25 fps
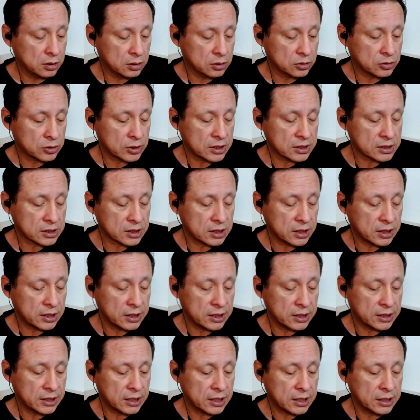
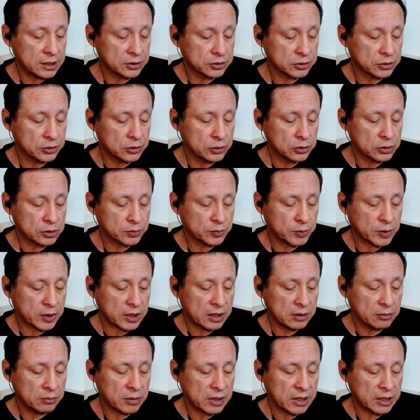Translated and introduced
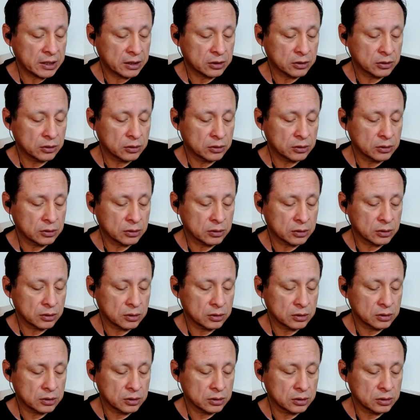by Michael
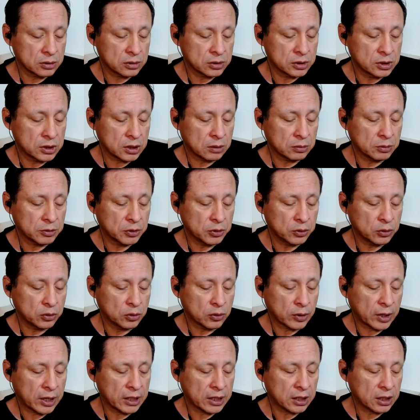W.
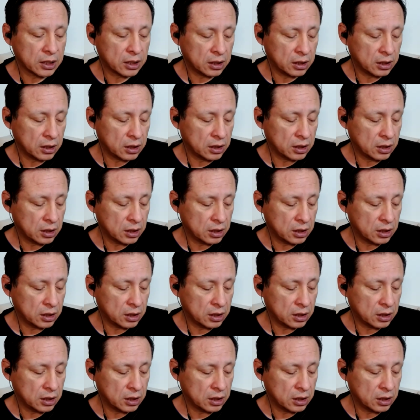Grenke.